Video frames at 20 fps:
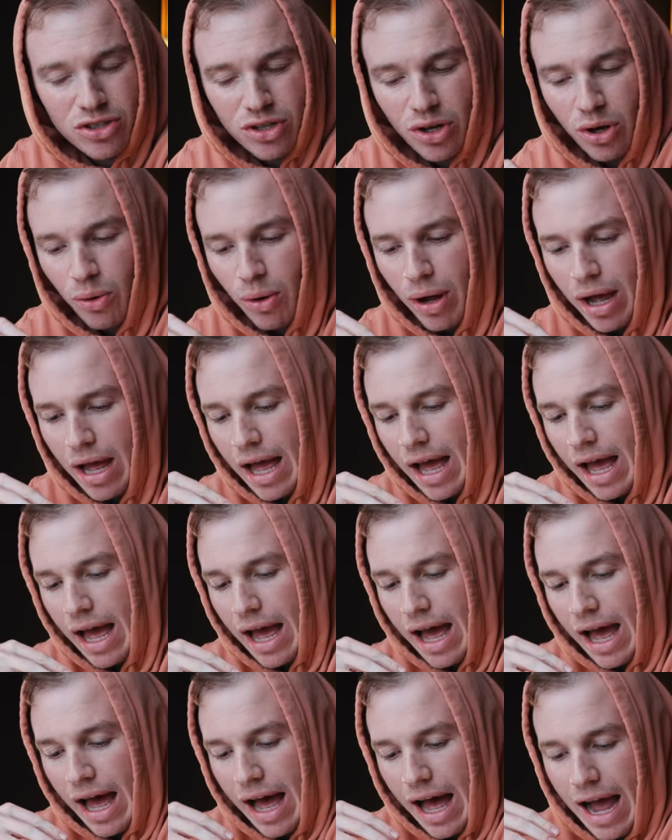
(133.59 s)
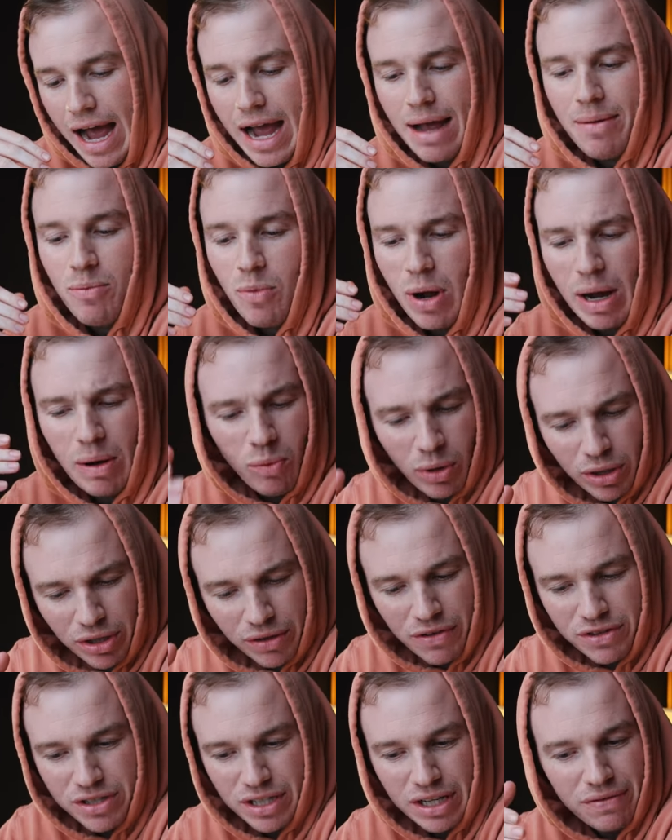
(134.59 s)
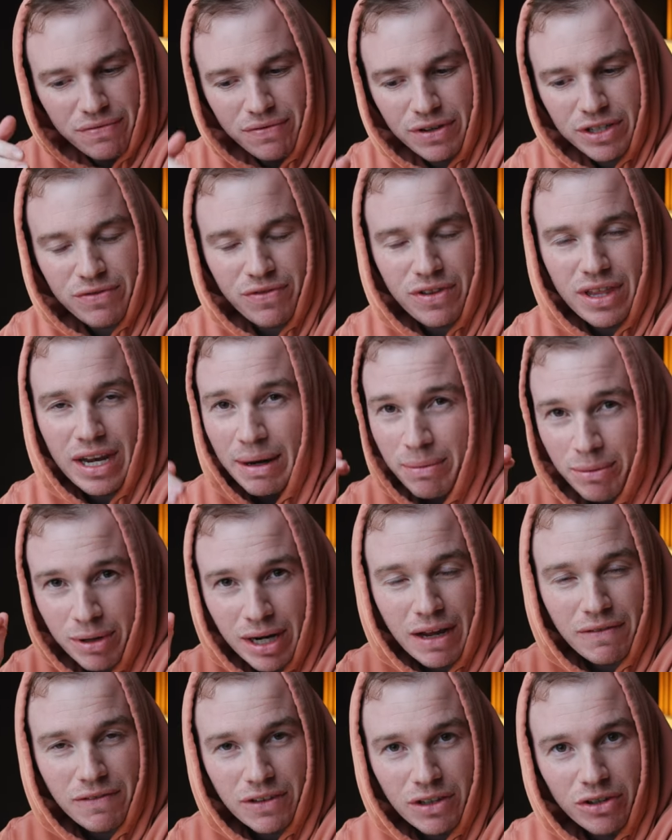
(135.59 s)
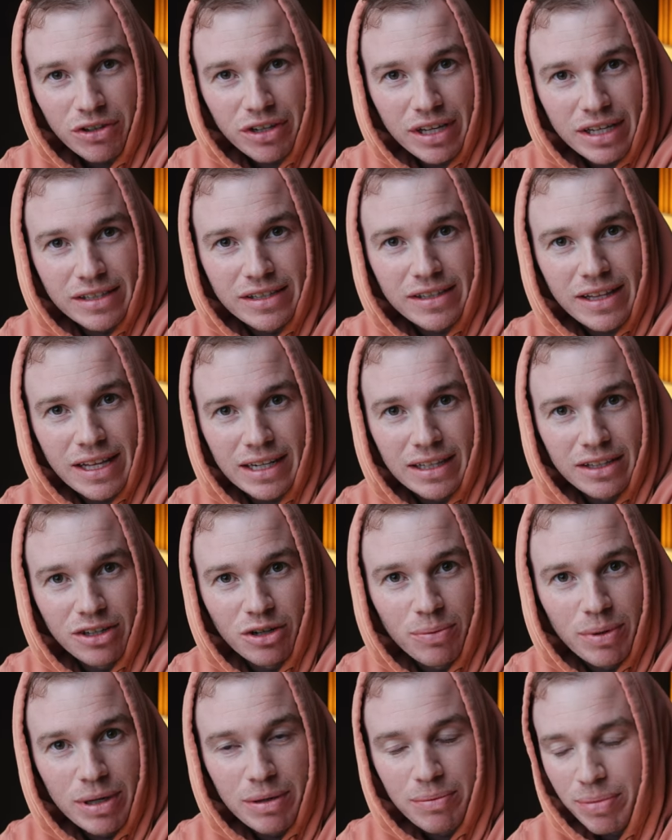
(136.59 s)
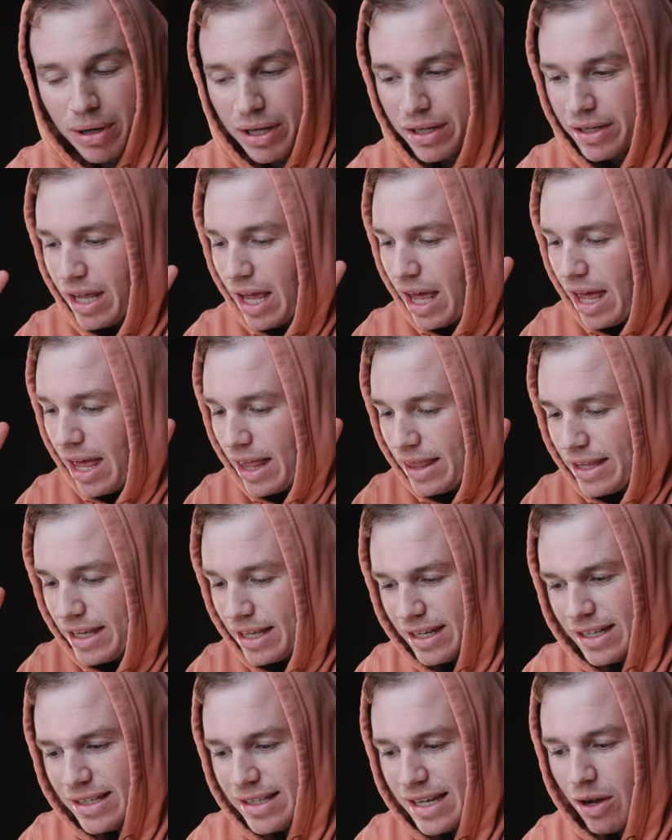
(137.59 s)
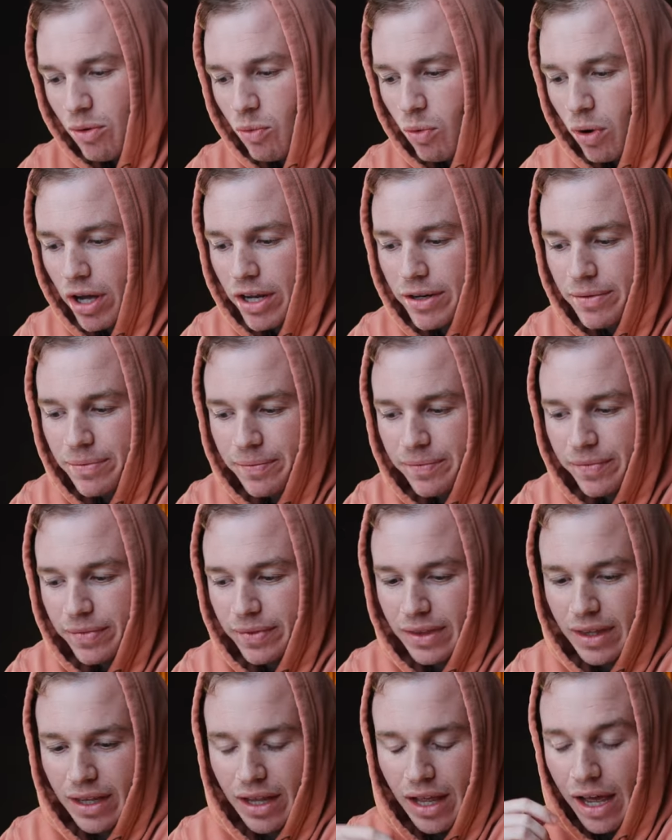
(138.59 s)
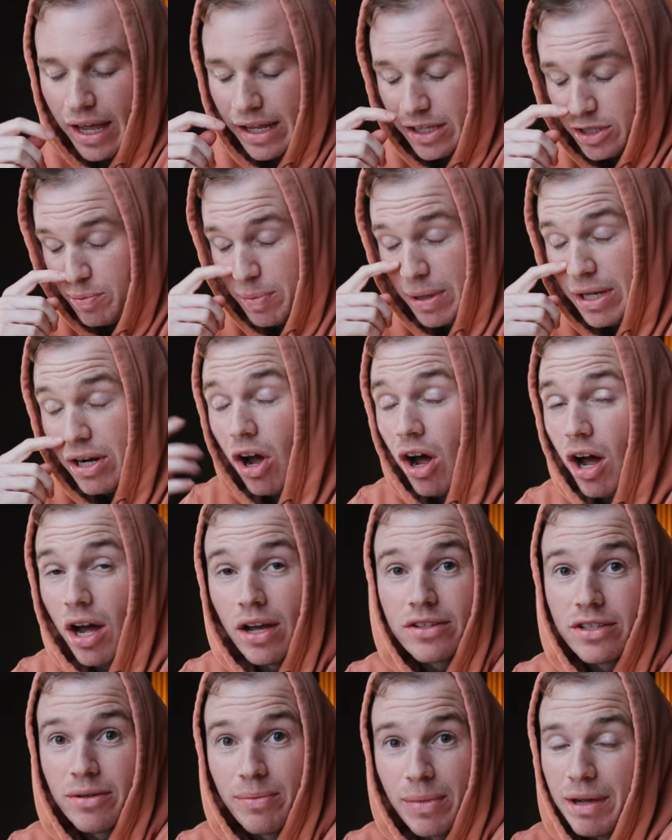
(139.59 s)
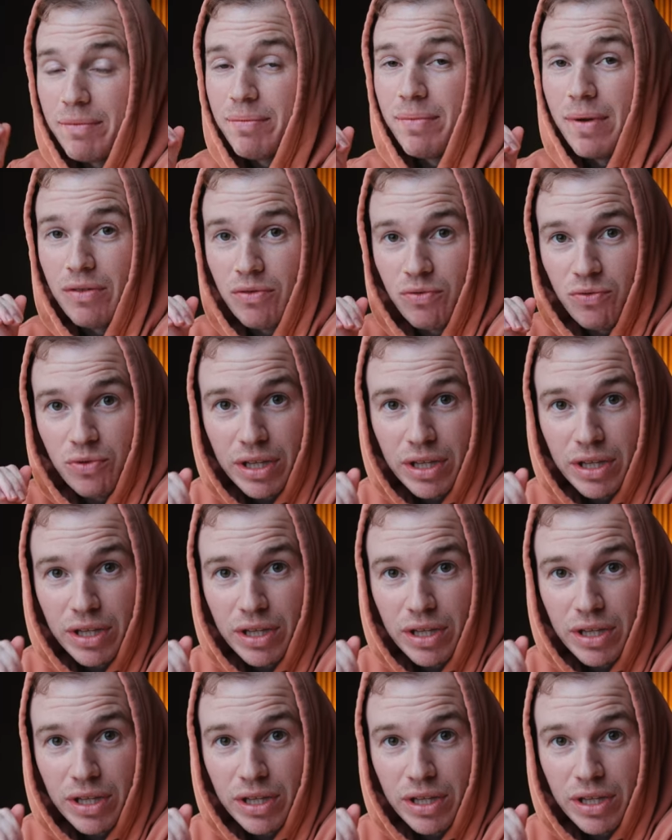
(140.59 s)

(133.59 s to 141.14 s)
so I wonder if there's like a fix for that. I'm gonna have to look into that a little bit, but the end of day one, it's been awesome. I've